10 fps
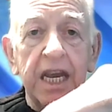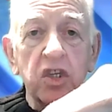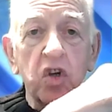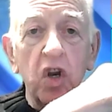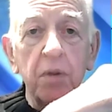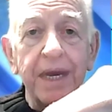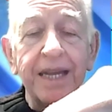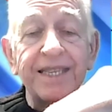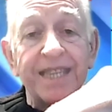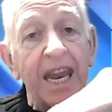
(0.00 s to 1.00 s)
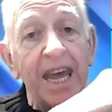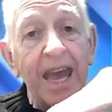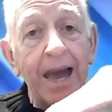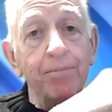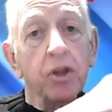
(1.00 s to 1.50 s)
is going to be at 10
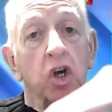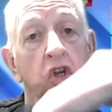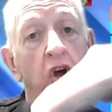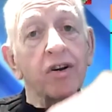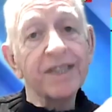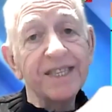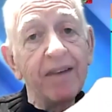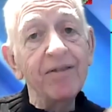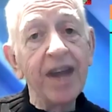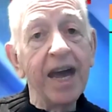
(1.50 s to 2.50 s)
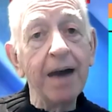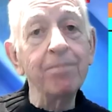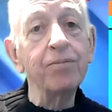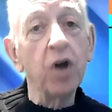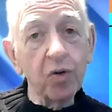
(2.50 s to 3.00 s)
a.m., not 7
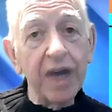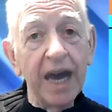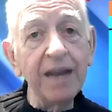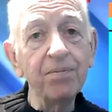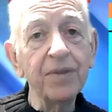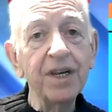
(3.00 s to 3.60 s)
a.m. Okay?